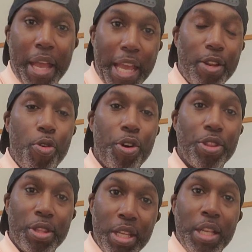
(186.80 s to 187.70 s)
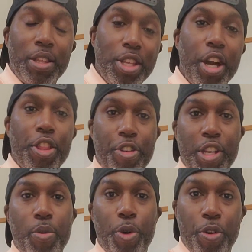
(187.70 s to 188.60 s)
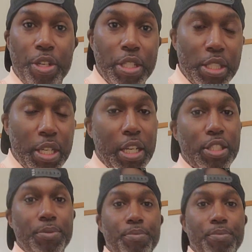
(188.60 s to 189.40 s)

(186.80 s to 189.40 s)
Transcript: paid on the other end that we're going to discuss.